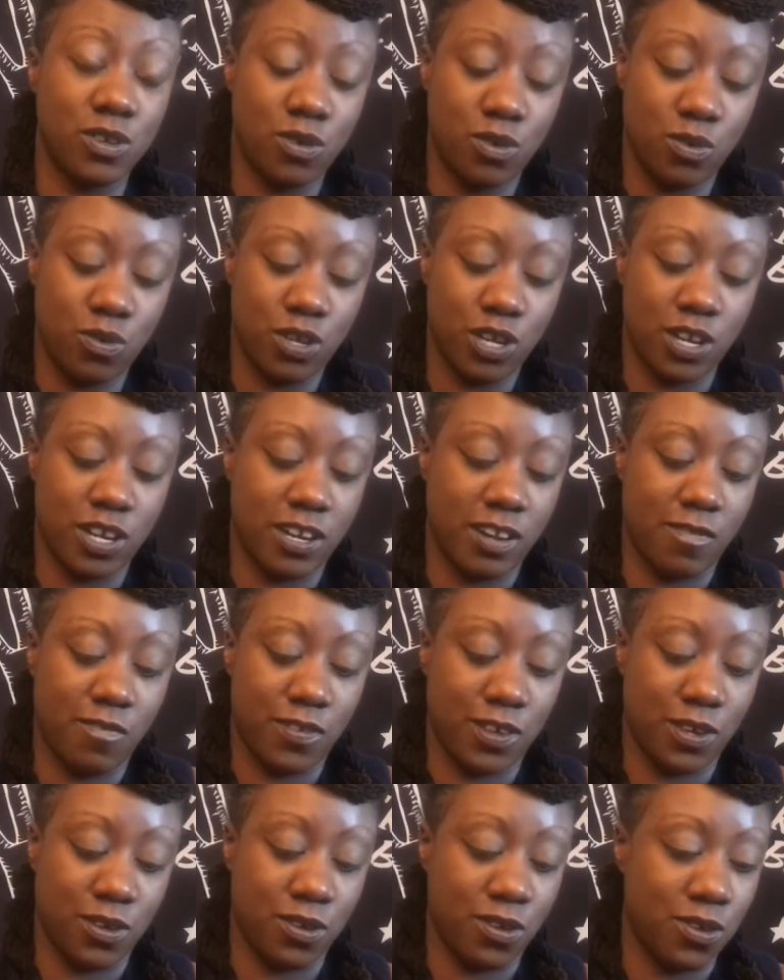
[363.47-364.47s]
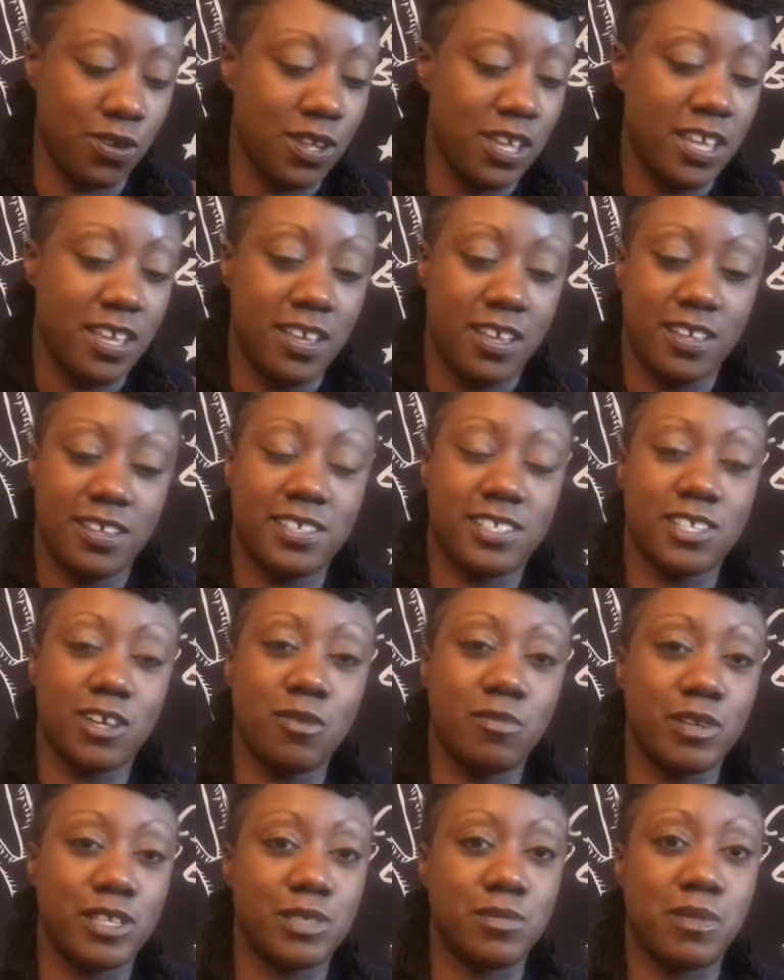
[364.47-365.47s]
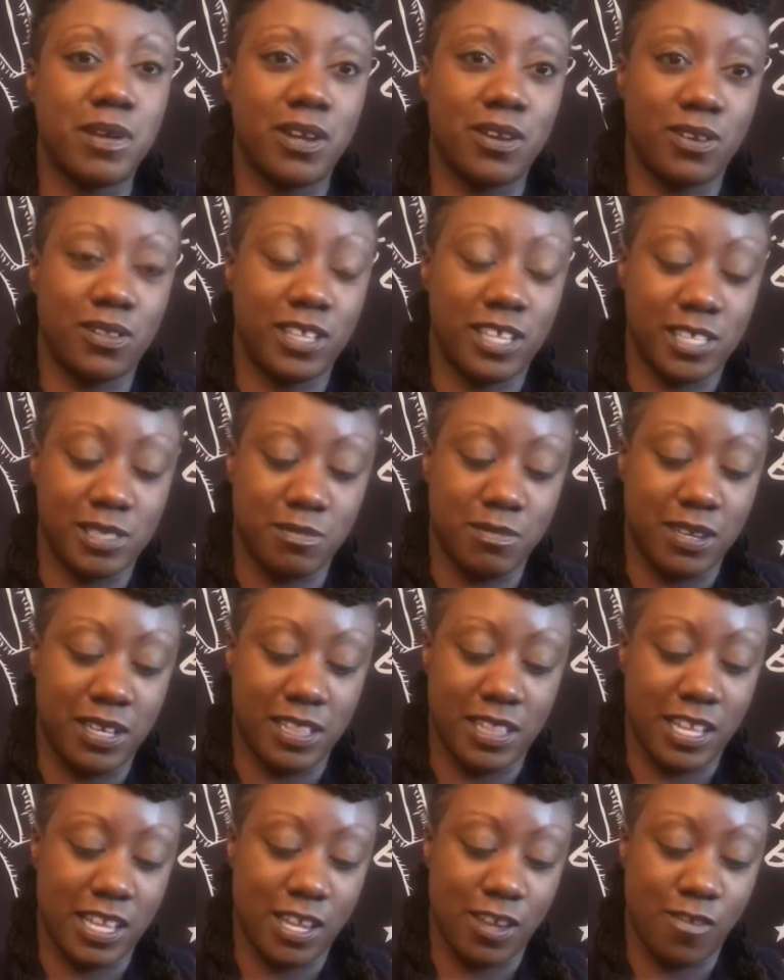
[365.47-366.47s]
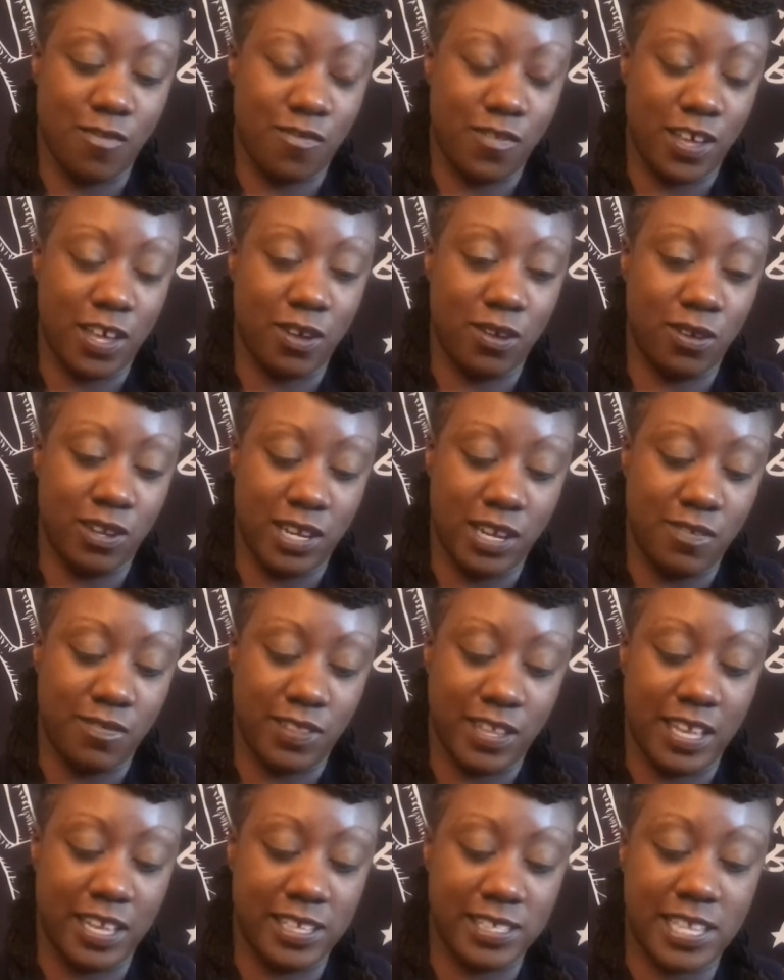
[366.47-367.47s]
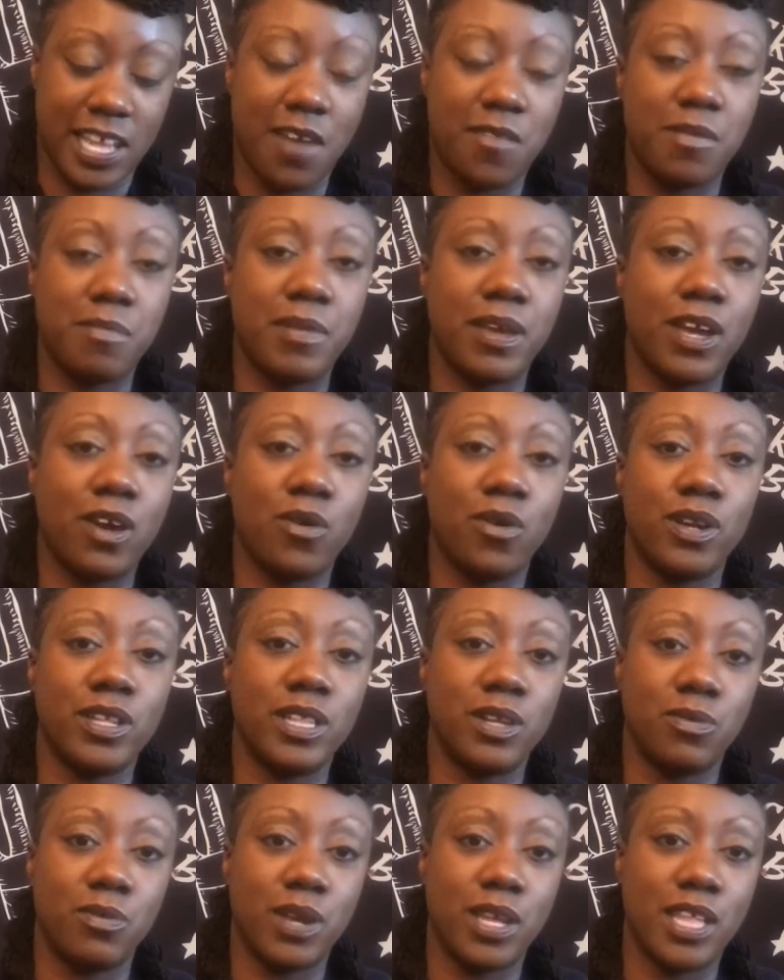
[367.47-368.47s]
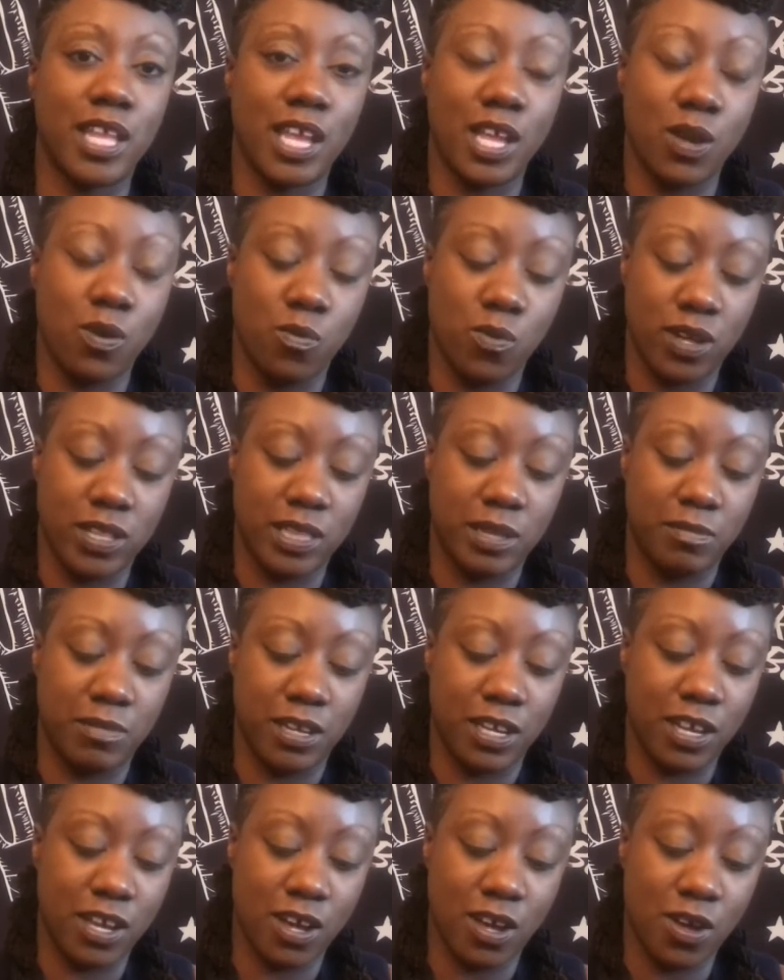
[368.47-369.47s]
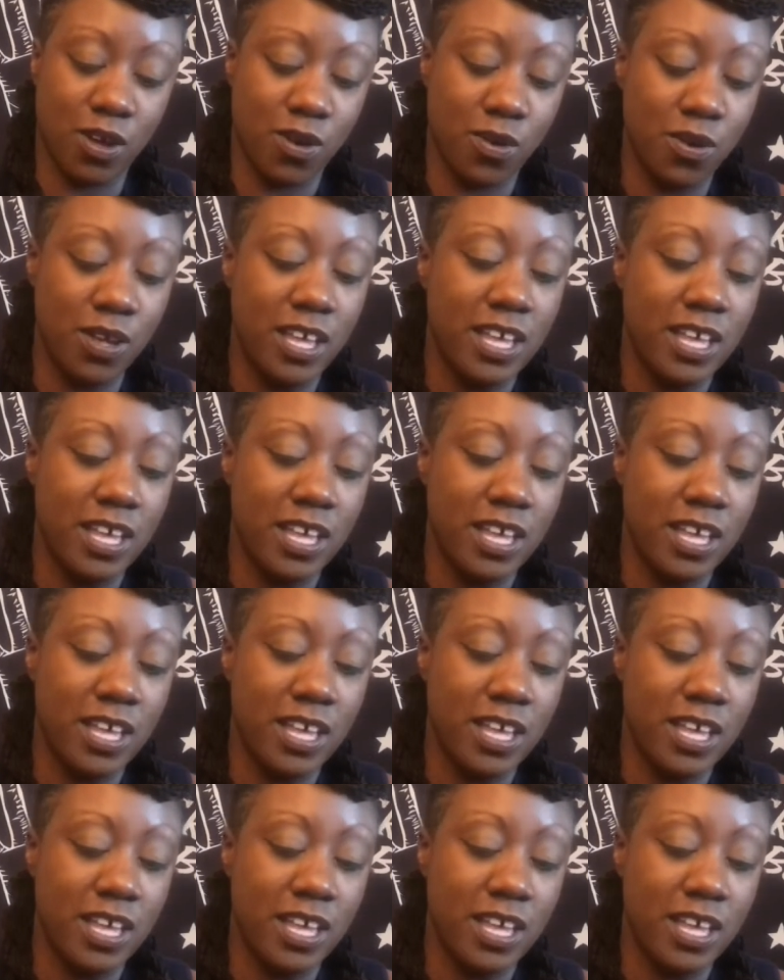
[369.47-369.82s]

You're going to feel so much better this month than you felt, and if things haven't been going the way that you want them to go,